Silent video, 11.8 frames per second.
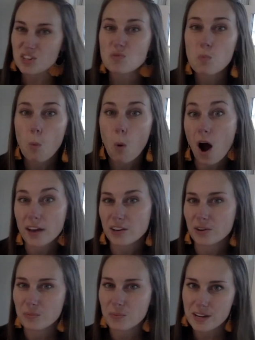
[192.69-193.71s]
You want
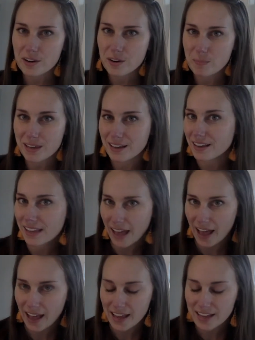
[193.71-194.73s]
your reader to be
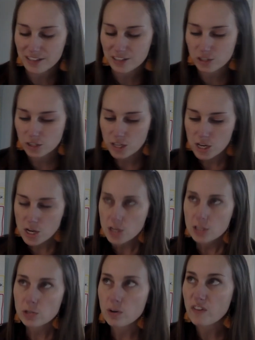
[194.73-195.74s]
engaged.
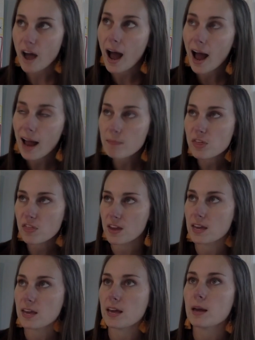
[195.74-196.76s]
So if I'm
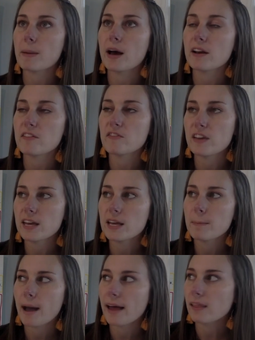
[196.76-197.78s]
thinking about an event in
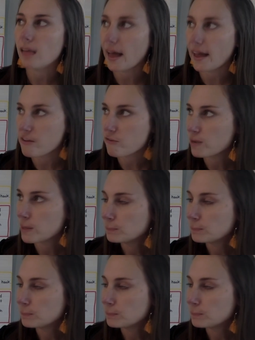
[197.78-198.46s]
my life,